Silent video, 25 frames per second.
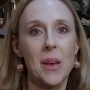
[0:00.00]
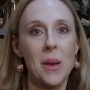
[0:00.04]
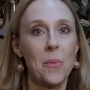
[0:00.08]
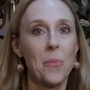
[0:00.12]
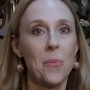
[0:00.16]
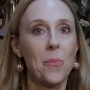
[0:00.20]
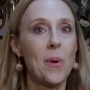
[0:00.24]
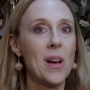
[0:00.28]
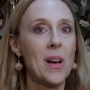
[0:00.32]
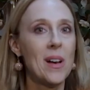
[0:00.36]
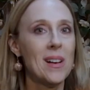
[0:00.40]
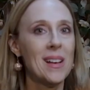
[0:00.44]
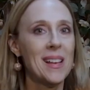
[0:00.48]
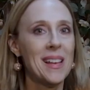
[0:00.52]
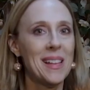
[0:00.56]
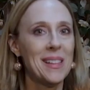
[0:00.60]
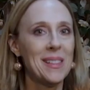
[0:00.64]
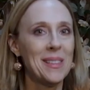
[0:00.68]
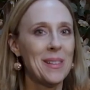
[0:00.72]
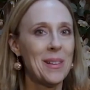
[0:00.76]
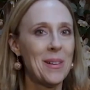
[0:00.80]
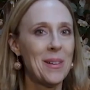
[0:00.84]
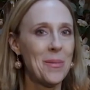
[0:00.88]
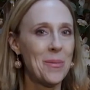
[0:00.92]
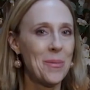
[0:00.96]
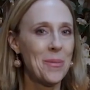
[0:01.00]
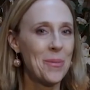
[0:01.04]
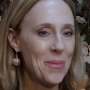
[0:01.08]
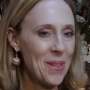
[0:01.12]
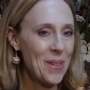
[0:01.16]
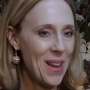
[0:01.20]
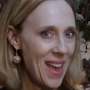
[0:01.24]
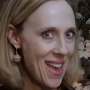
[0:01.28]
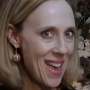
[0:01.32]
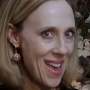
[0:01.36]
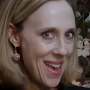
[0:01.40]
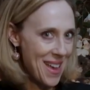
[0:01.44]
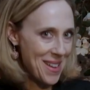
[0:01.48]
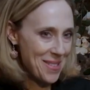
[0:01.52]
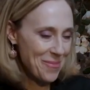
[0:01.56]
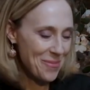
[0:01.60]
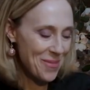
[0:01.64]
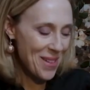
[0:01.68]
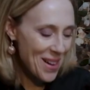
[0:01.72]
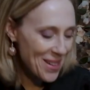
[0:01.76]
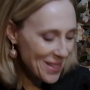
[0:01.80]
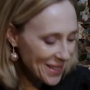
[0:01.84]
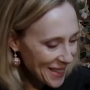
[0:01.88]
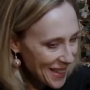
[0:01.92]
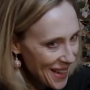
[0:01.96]
Well, hello and
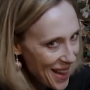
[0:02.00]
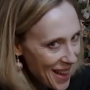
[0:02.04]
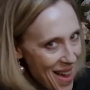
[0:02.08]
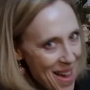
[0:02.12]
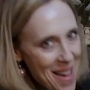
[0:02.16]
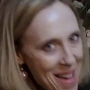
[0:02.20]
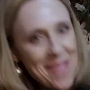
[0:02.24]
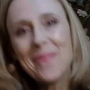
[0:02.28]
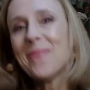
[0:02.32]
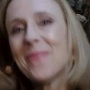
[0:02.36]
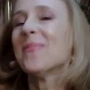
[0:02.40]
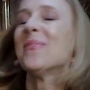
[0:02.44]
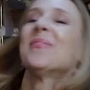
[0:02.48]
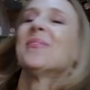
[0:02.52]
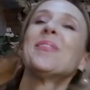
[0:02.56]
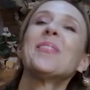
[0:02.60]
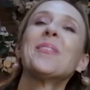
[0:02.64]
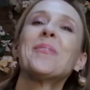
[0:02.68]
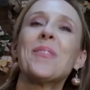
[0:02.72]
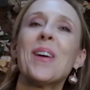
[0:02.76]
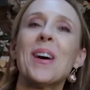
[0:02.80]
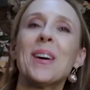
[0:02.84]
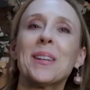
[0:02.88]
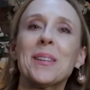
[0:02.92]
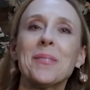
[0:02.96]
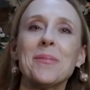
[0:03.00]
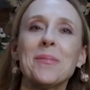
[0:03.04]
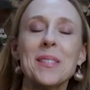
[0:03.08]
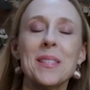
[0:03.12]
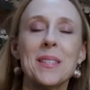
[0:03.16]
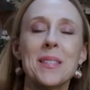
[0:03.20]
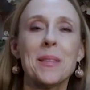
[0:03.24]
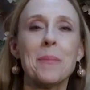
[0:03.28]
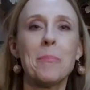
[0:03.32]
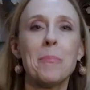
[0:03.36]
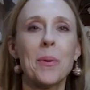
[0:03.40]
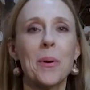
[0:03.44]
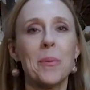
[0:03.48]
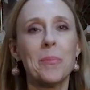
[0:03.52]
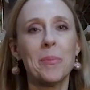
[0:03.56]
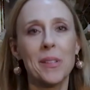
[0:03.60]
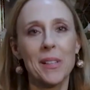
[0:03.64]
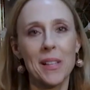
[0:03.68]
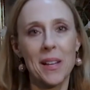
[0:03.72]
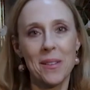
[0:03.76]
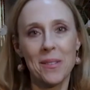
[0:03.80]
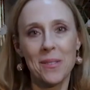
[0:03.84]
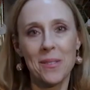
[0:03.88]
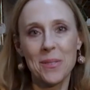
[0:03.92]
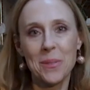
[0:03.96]
welcome. Welcome to the
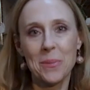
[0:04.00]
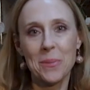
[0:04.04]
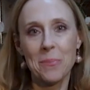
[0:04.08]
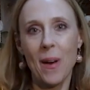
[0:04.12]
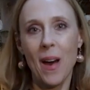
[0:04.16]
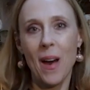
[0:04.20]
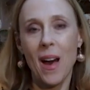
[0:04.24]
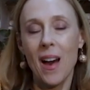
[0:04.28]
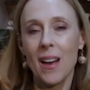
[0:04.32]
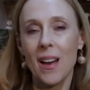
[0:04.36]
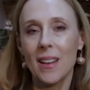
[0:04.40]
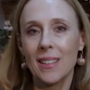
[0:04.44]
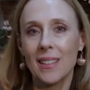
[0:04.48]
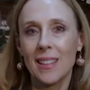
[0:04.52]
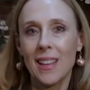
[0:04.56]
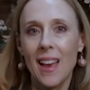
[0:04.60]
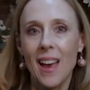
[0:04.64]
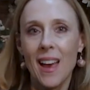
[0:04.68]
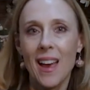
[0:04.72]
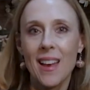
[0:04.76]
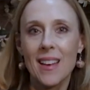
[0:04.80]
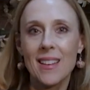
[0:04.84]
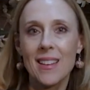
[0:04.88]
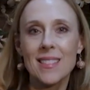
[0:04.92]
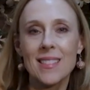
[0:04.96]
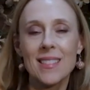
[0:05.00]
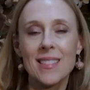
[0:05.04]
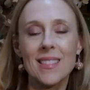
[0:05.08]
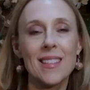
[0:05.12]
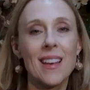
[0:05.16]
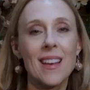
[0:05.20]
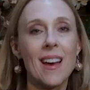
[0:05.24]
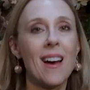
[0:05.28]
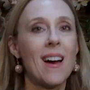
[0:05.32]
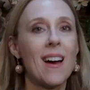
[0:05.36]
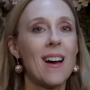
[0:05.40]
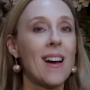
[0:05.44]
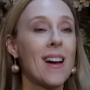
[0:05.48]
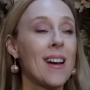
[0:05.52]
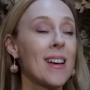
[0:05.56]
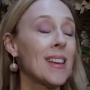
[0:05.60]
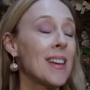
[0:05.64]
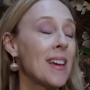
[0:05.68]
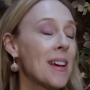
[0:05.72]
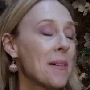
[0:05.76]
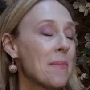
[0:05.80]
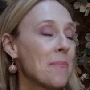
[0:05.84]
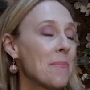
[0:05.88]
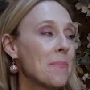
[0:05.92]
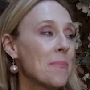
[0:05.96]
Boboleros podcast. I
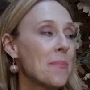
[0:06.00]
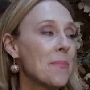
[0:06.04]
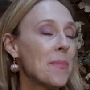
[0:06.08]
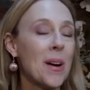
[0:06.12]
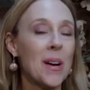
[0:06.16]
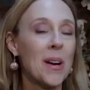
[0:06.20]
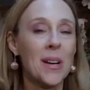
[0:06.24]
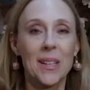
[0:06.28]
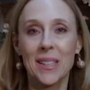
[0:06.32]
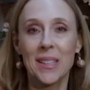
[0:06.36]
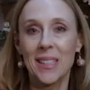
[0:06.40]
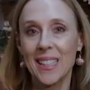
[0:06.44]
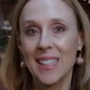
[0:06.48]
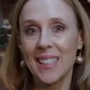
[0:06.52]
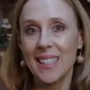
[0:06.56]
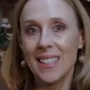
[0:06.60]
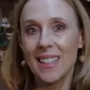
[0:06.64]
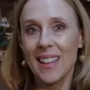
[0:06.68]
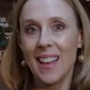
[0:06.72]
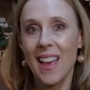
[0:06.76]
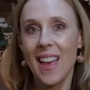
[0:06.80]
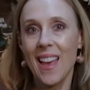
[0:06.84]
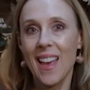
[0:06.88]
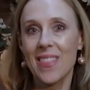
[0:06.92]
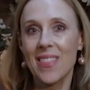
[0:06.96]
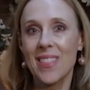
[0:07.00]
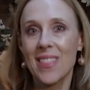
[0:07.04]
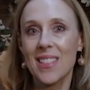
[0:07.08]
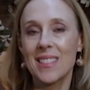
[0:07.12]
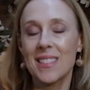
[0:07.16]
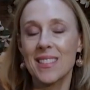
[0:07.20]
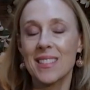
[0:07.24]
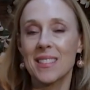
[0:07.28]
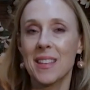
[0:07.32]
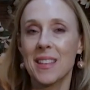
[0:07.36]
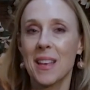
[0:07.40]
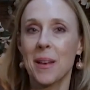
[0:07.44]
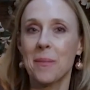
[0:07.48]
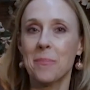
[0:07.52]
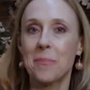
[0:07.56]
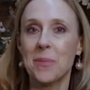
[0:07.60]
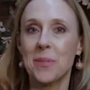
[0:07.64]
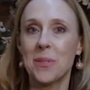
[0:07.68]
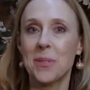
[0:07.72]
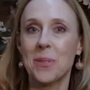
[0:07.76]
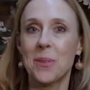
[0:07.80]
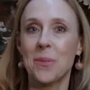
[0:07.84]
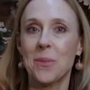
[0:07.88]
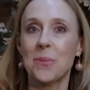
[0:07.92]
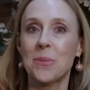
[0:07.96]
am Margaret and this is
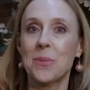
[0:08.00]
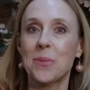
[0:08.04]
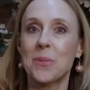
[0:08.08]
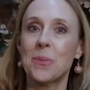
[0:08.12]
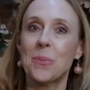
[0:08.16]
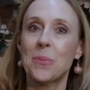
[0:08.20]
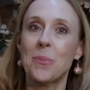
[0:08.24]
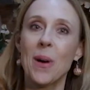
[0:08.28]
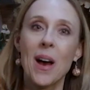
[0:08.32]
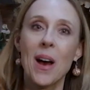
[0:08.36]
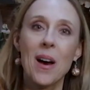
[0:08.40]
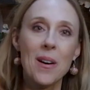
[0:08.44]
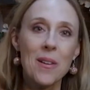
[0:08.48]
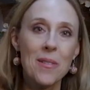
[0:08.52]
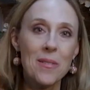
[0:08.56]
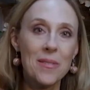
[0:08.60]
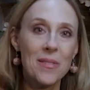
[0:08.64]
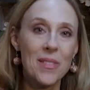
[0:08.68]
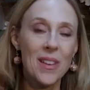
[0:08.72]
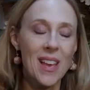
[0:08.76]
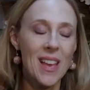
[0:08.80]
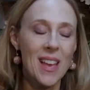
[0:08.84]
episode 12.